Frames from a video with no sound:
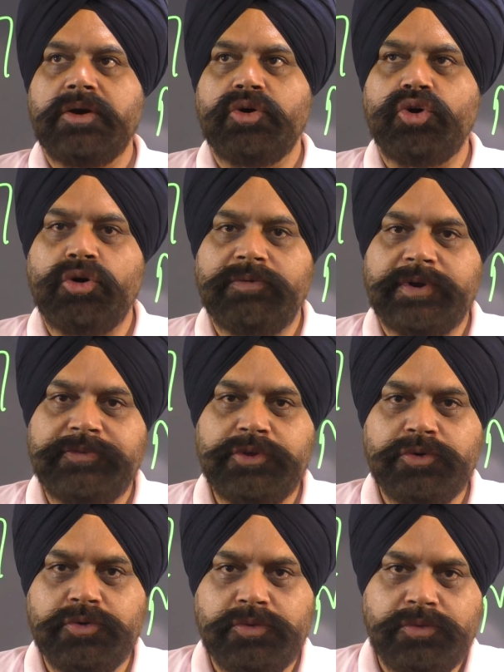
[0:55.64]

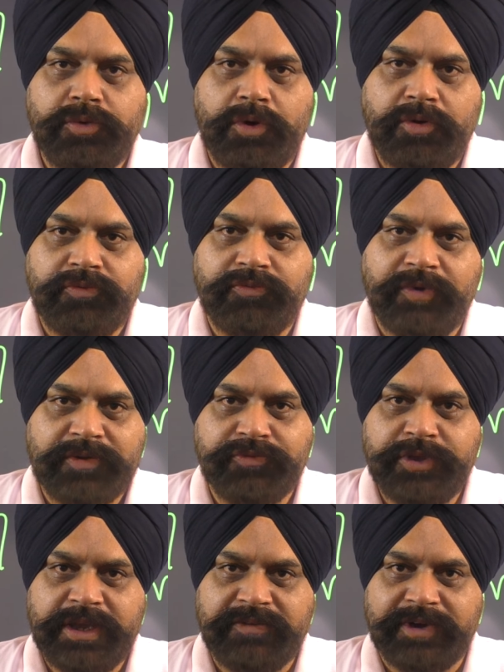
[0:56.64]
overview of what
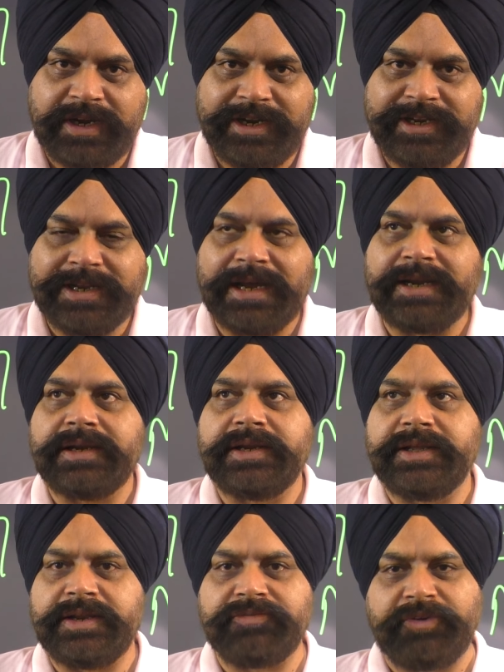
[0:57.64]
we have already done
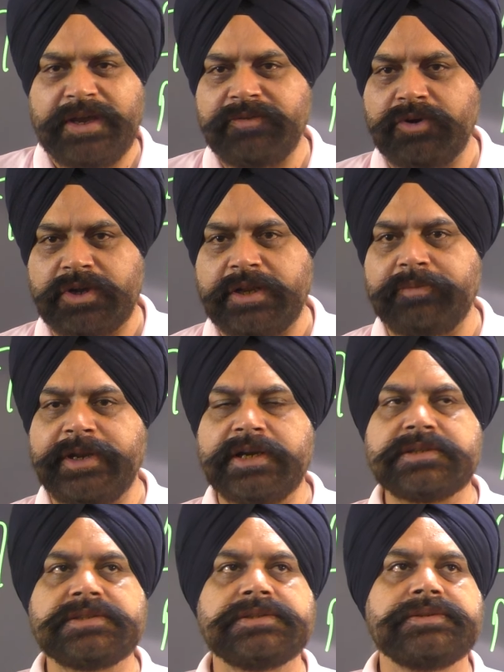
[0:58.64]
in a 5 or 10
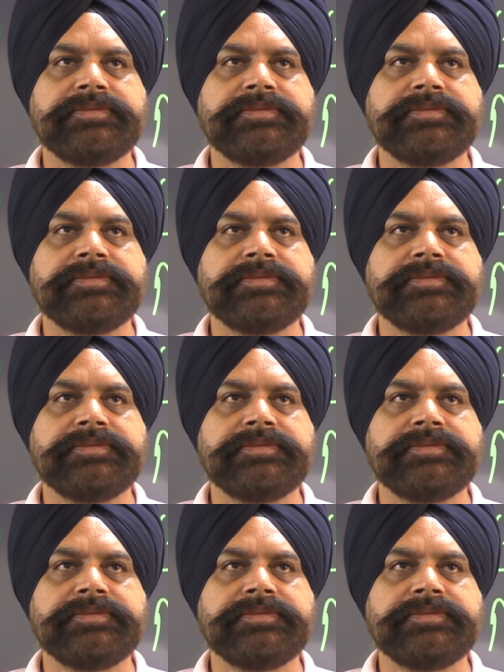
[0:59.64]
minutes.